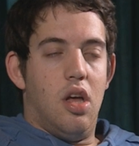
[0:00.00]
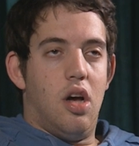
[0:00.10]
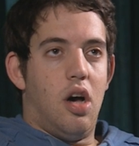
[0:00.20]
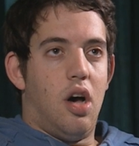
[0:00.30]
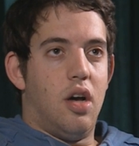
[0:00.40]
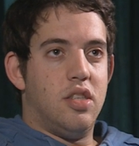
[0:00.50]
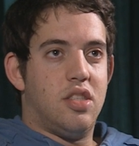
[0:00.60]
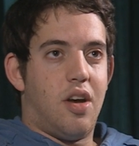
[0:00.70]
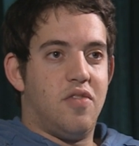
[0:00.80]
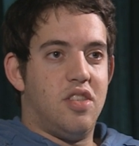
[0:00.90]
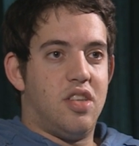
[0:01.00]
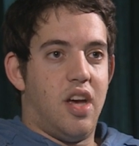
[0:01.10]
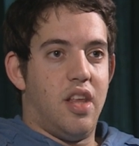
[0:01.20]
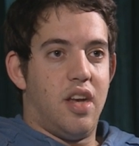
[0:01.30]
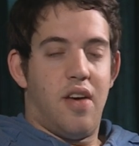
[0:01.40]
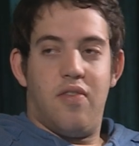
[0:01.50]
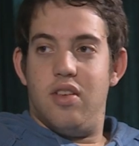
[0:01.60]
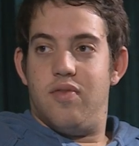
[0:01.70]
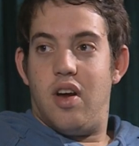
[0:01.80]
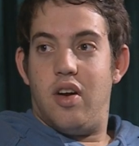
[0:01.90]
It's tough to say. They're definitely
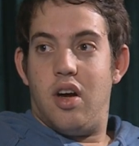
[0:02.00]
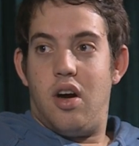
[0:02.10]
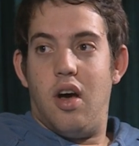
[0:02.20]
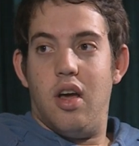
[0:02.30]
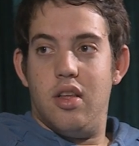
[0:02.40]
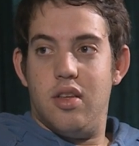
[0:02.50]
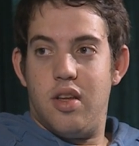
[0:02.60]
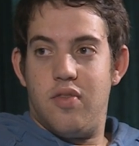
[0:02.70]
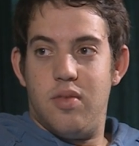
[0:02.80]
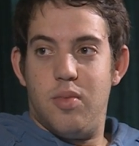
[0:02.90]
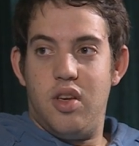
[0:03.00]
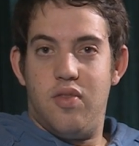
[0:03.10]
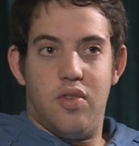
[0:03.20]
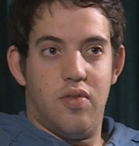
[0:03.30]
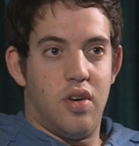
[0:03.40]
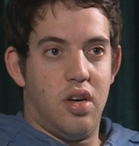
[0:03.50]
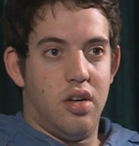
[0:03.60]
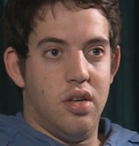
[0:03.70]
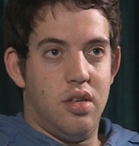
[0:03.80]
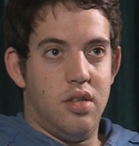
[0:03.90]
very high. They definitely make you feel very
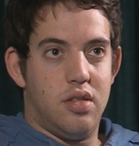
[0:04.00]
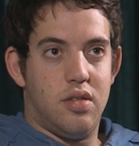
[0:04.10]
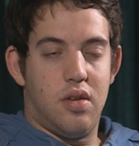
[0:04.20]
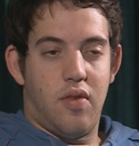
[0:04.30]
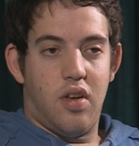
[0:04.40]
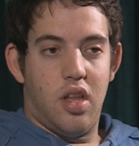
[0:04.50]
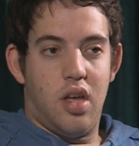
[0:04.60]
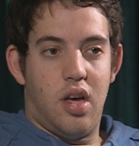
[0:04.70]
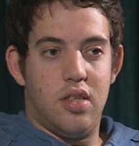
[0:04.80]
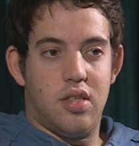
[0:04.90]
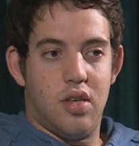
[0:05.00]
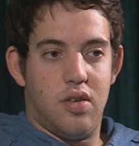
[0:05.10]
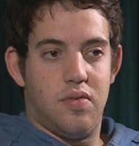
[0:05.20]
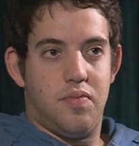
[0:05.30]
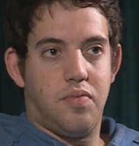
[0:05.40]
good and stuff like that. So